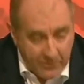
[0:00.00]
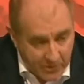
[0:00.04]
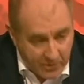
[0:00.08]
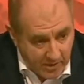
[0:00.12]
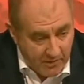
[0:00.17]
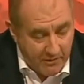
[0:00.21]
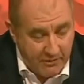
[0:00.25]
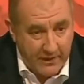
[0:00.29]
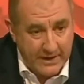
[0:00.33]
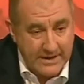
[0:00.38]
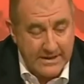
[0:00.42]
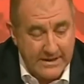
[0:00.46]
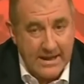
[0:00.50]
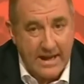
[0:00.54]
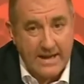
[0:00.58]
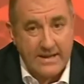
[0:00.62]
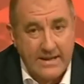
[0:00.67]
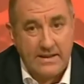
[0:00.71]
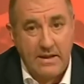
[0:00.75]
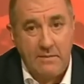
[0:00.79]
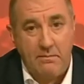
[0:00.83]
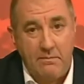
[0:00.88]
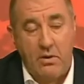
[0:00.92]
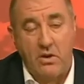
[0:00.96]
I'm doing
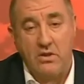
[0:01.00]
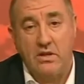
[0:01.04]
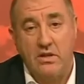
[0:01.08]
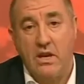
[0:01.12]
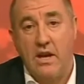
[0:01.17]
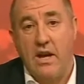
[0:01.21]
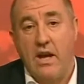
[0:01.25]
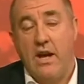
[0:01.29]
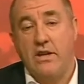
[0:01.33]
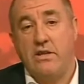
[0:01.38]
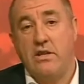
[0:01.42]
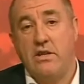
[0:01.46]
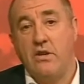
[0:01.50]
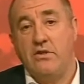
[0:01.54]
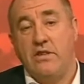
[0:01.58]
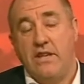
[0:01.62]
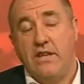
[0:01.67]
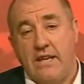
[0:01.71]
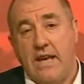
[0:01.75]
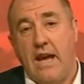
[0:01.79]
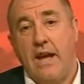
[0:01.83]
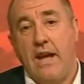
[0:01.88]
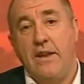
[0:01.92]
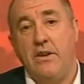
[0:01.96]
fantastic, boss.
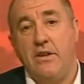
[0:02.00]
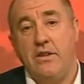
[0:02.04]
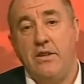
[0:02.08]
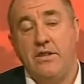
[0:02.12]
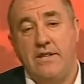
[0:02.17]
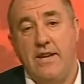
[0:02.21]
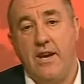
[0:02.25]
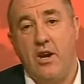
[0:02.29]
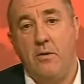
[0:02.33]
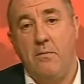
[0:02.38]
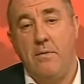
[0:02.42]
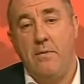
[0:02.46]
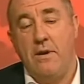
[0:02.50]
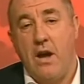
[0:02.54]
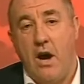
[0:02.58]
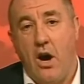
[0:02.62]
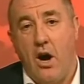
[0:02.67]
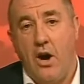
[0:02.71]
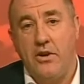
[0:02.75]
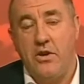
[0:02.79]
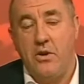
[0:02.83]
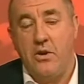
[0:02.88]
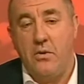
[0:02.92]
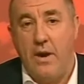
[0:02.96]
Ajose, can you tell me,
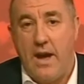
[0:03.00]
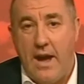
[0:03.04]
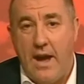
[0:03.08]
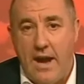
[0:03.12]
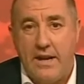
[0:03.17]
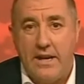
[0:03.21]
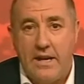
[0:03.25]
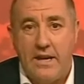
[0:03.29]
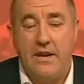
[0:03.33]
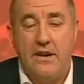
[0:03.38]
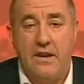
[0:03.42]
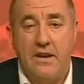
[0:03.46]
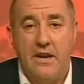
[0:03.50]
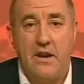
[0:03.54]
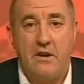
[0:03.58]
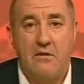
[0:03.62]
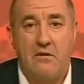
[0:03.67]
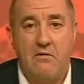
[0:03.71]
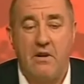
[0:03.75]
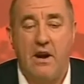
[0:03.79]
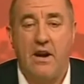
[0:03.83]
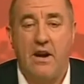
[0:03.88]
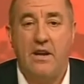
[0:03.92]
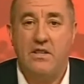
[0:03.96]
are you any
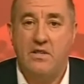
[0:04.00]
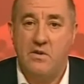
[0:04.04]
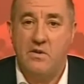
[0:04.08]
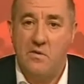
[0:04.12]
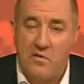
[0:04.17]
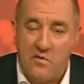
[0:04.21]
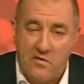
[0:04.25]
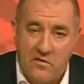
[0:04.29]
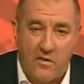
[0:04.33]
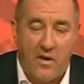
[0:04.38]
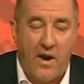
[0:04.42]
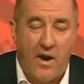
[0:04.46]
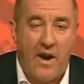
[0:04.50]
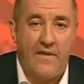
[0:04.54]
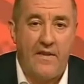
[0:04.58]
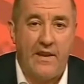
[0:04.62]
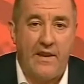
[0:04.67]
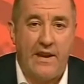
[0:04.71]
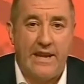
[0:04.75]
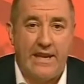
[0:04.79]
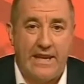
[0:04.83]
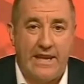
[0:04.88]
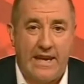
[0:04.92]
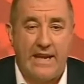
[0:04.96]
nearer to
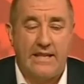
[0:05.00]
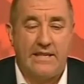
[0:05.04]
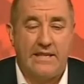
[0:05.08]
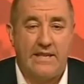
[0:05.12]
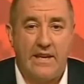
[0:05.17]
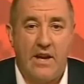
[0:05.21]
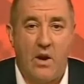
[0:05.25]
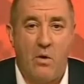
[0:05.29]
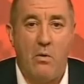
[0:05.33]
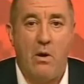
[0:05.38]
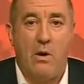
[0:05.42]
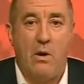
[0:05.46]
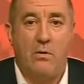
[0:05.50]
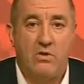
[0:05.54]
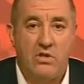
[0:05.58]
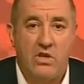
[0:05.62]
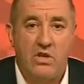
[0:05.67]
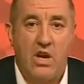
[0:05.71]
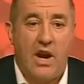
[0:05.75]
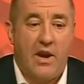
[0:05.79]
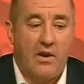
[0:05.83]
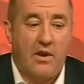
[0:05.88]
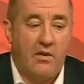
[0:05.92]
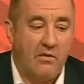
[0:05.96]
finally getting a world
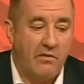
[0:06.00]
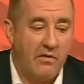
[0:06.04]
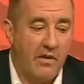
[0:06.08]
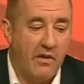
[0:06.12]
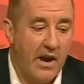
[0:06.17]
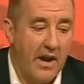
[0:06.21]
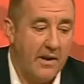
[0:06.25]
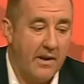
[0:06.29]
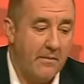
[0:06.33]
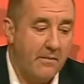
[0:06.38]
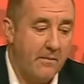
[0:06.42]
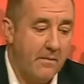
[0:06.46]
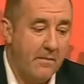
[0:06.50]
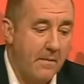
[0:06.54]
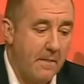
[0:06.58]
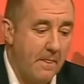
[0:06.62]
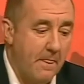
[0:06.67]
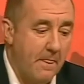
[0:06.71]
title fight?